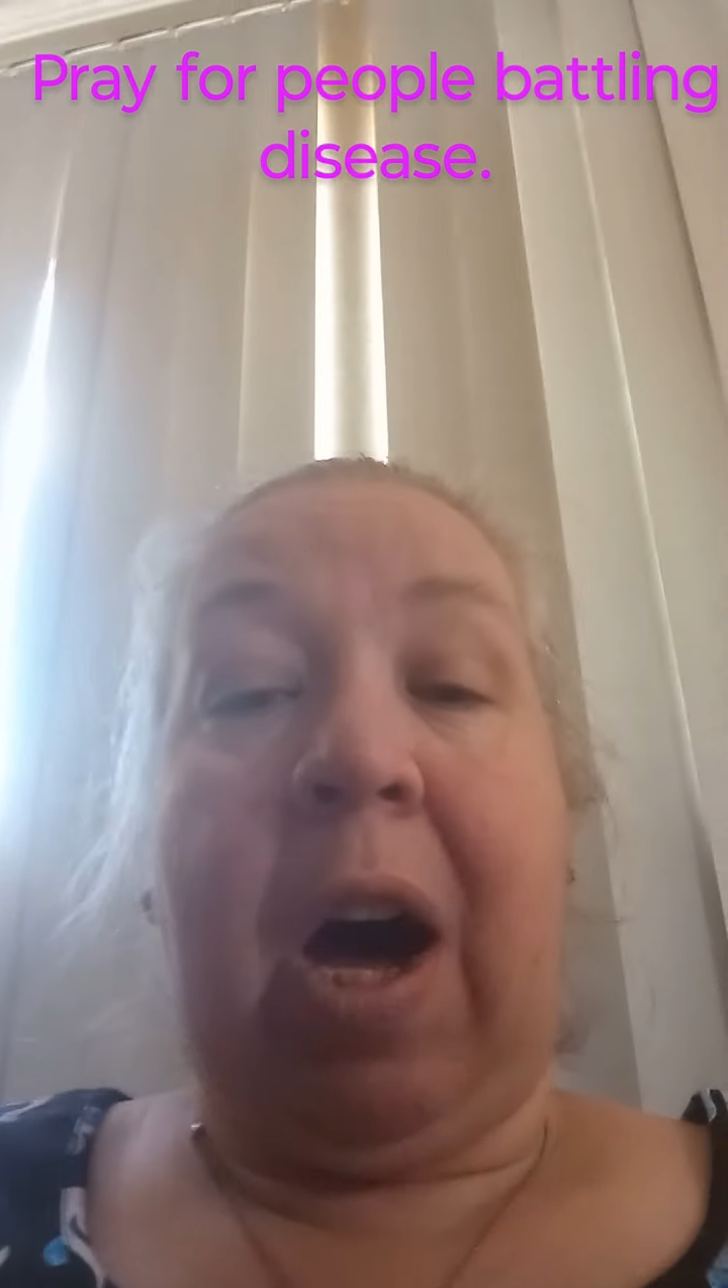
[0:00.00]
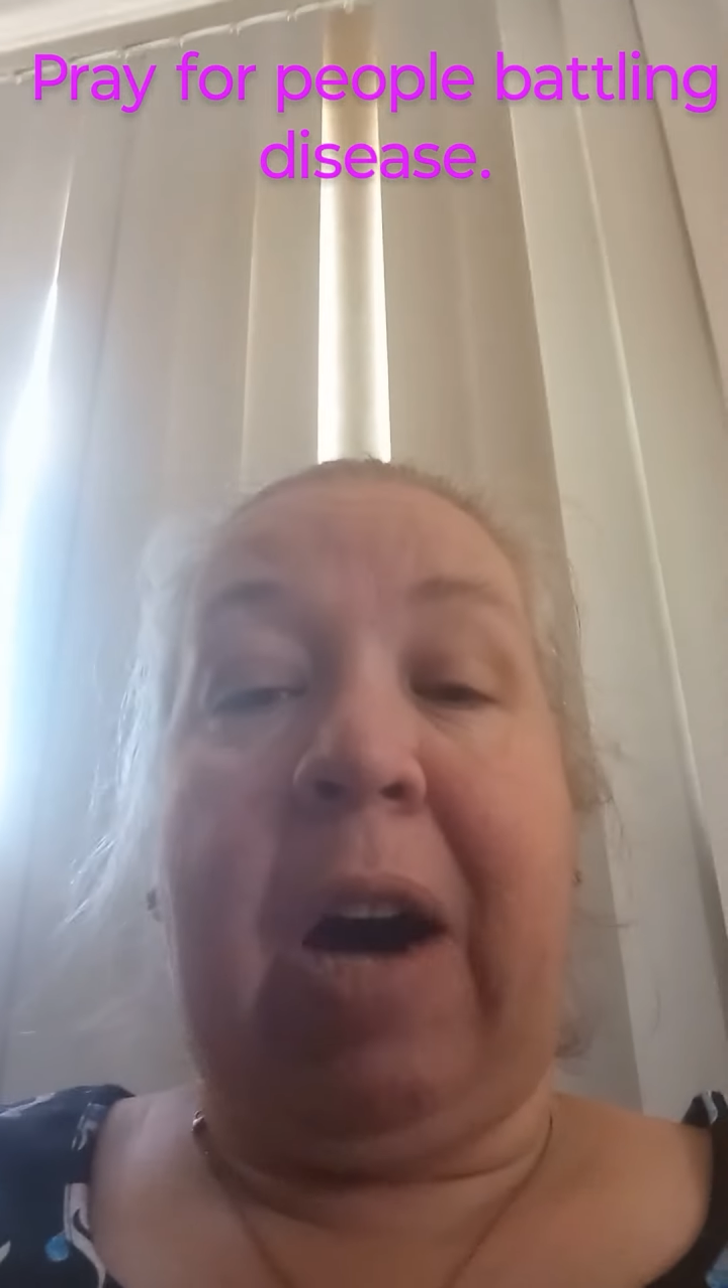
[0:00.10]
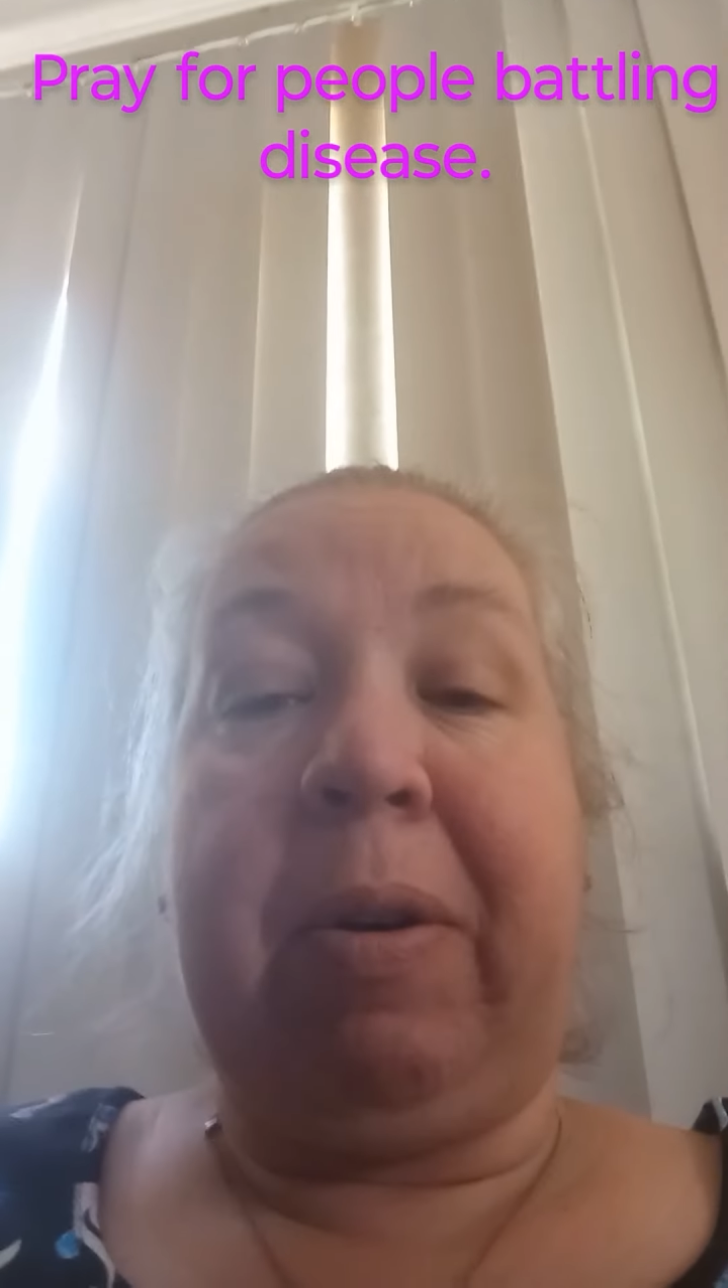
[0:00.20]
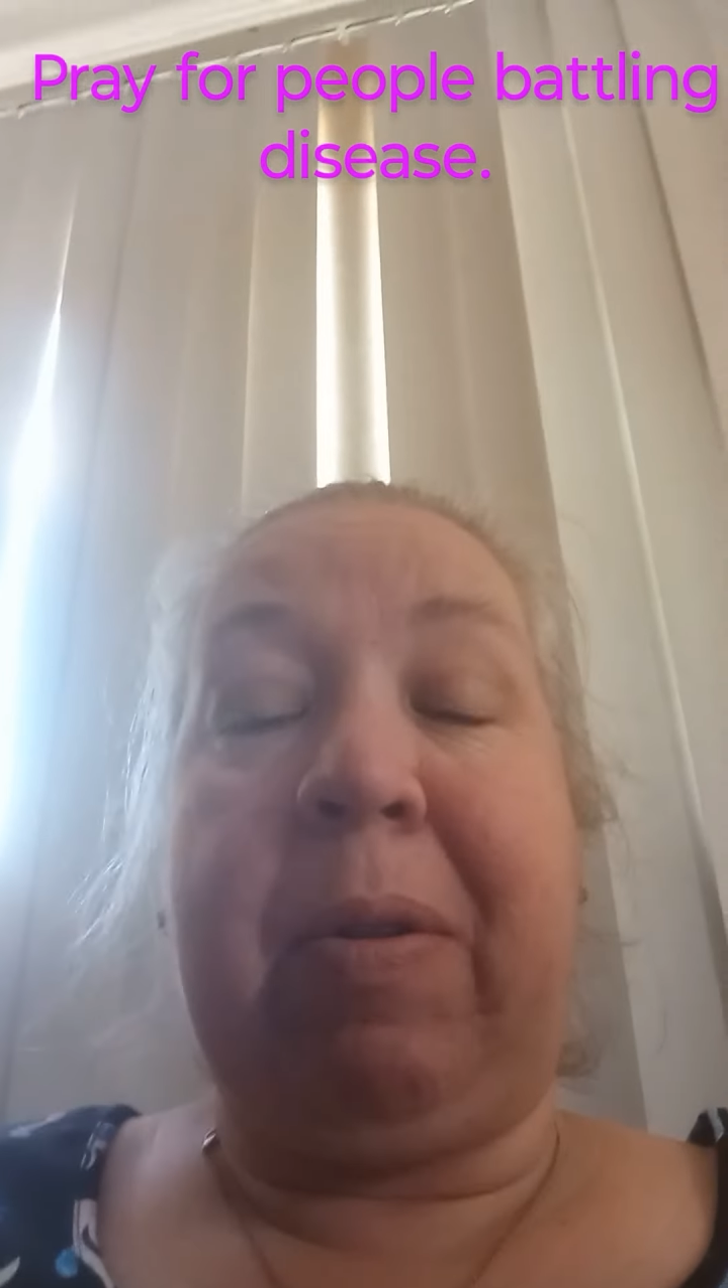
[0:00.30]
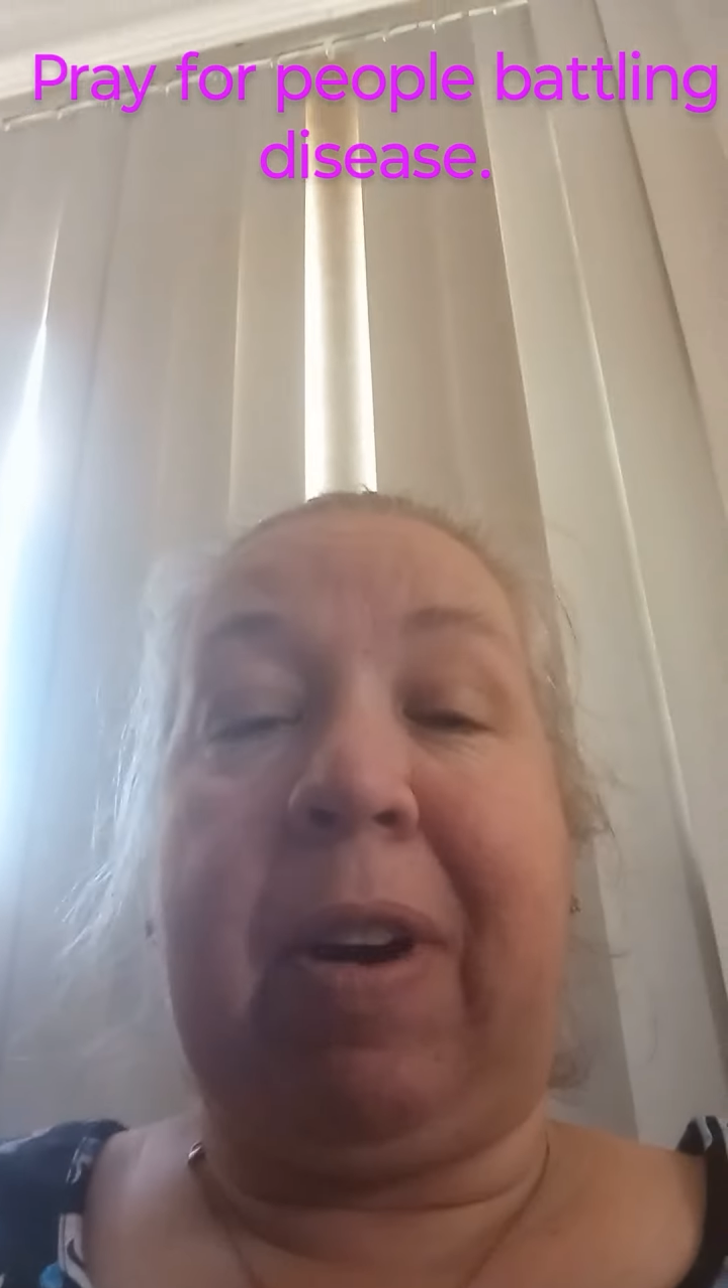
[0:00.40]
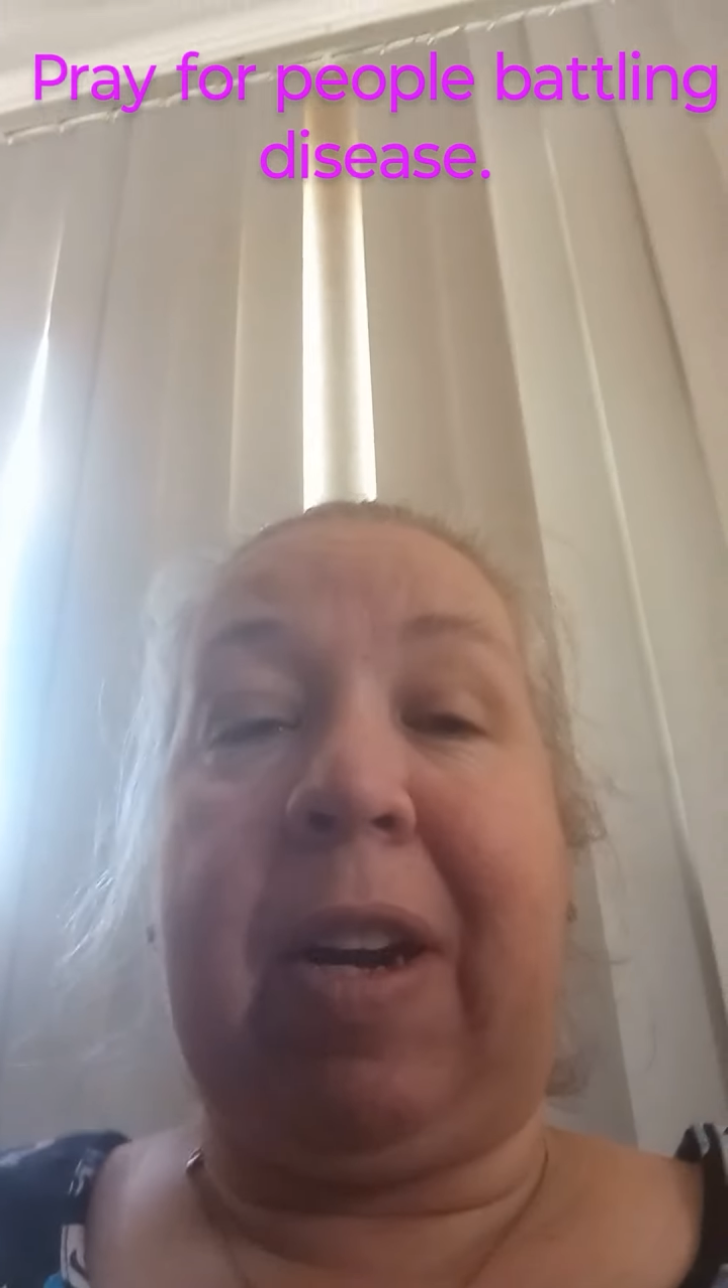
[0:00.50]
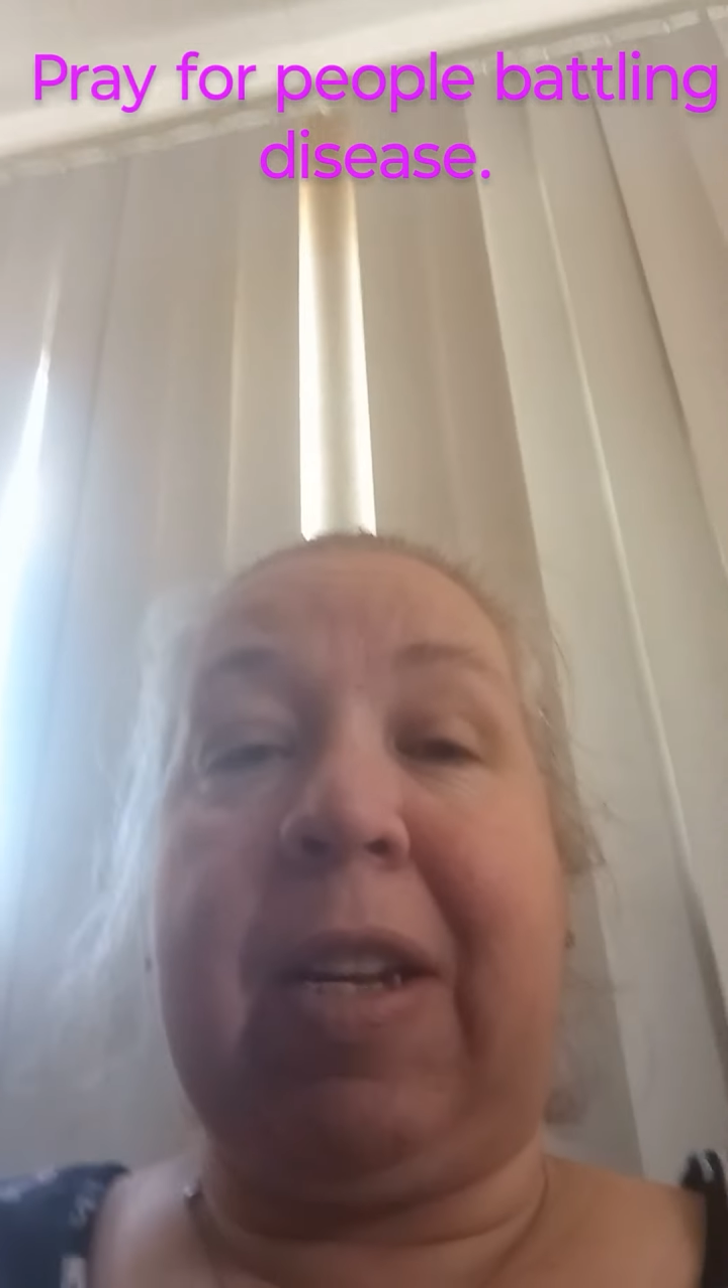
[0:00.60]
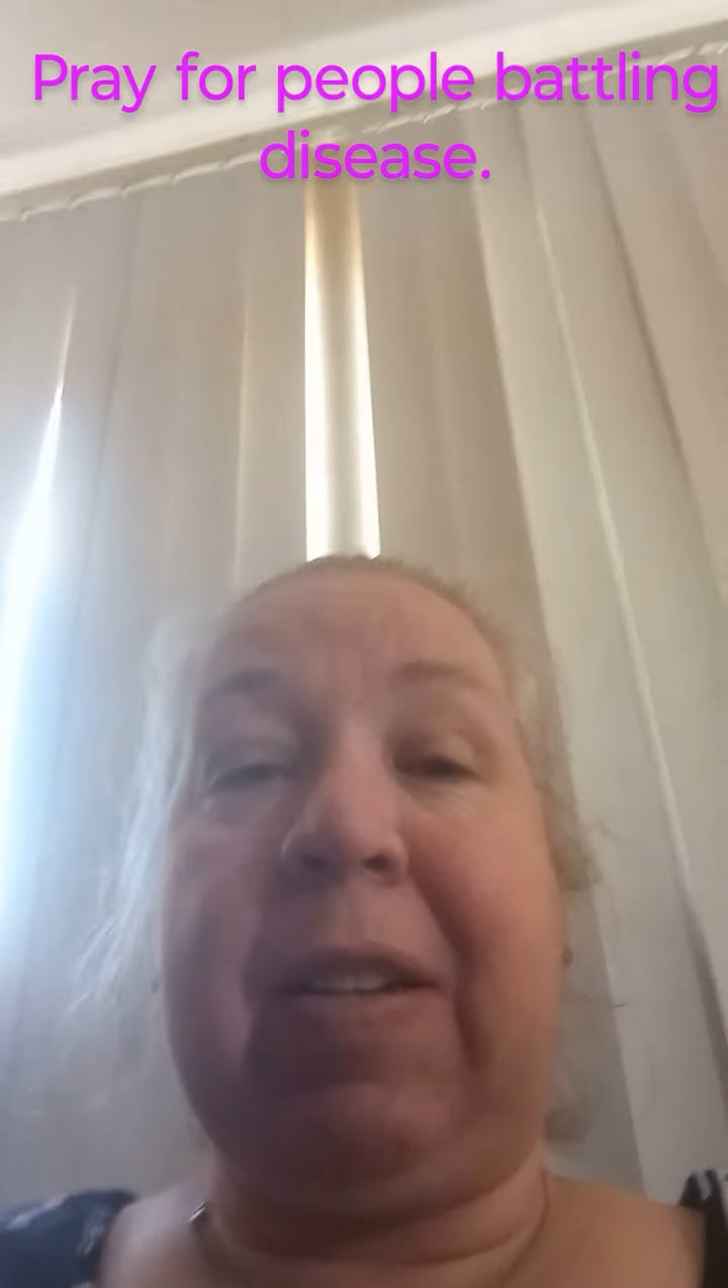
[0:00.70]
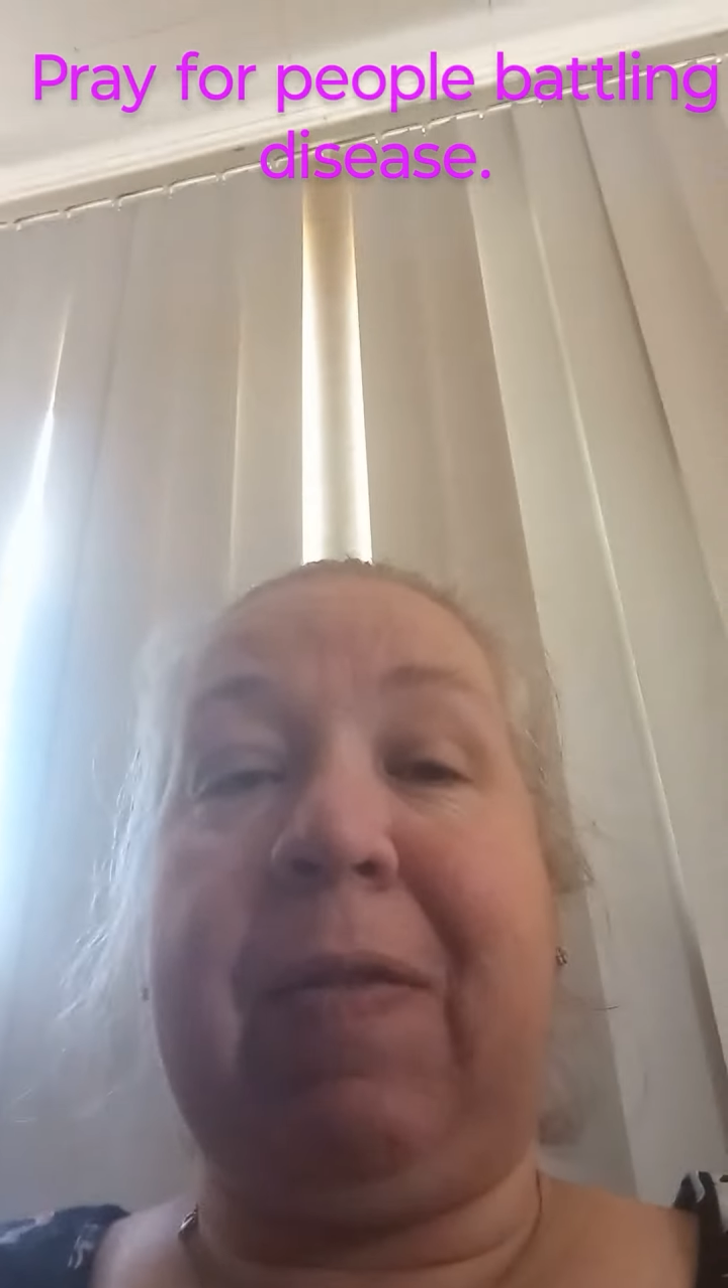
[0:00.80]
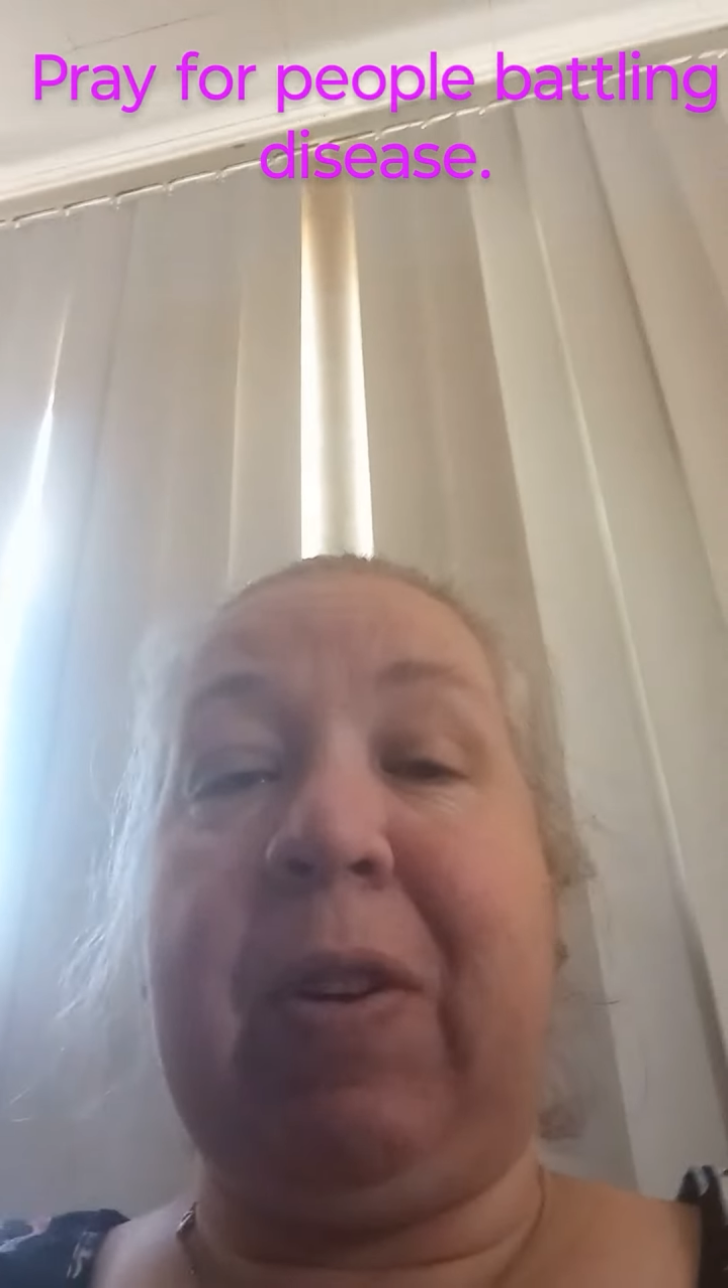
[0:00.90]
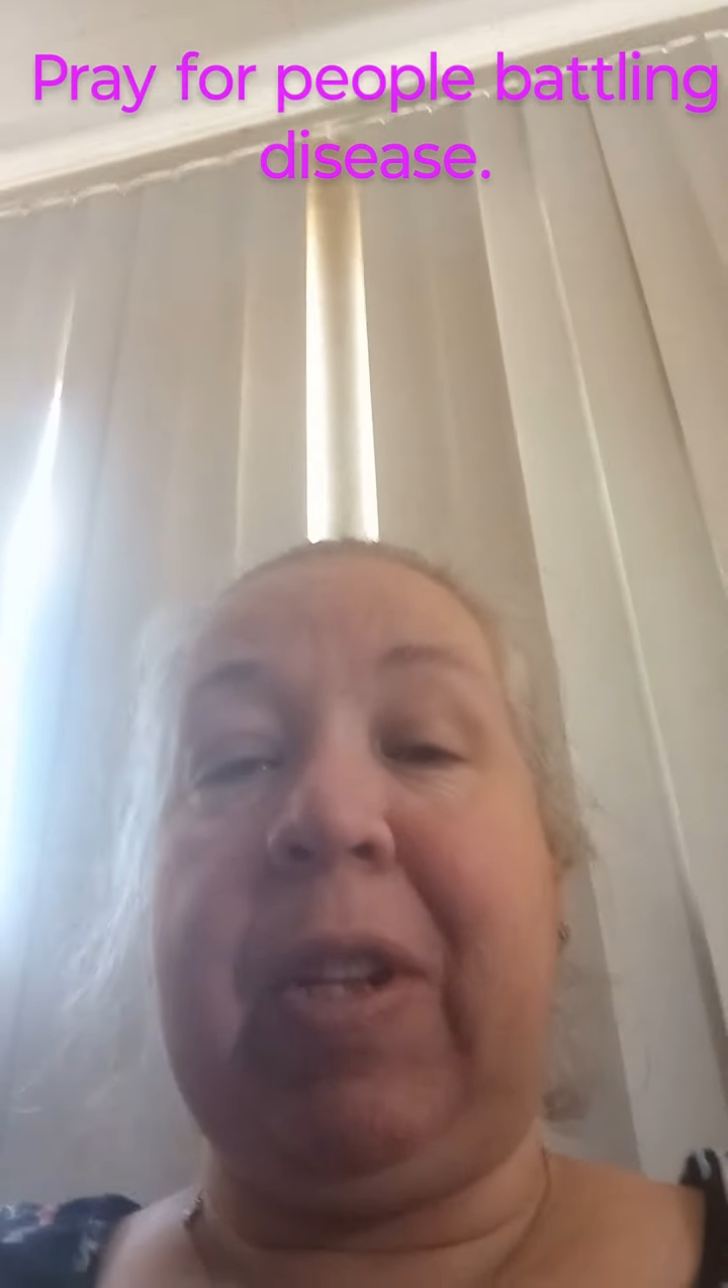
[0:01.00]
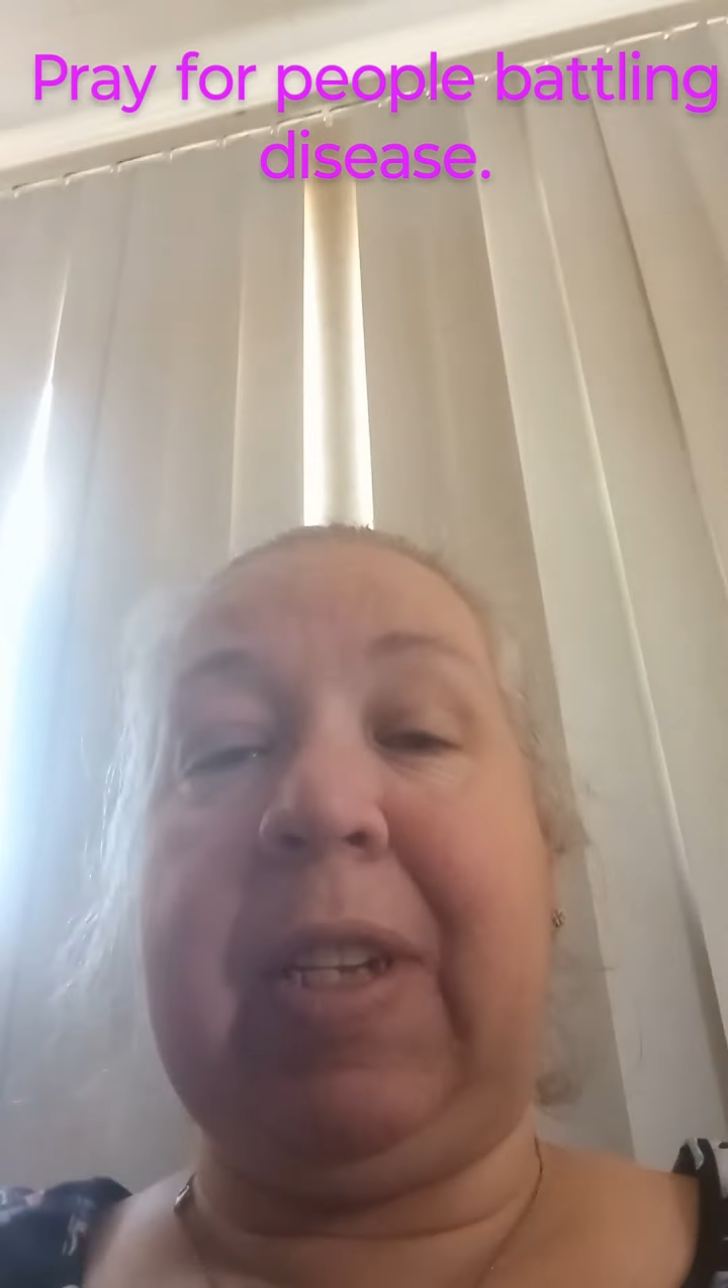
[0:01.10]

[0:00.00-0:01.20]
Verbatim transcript: I would recognize a few of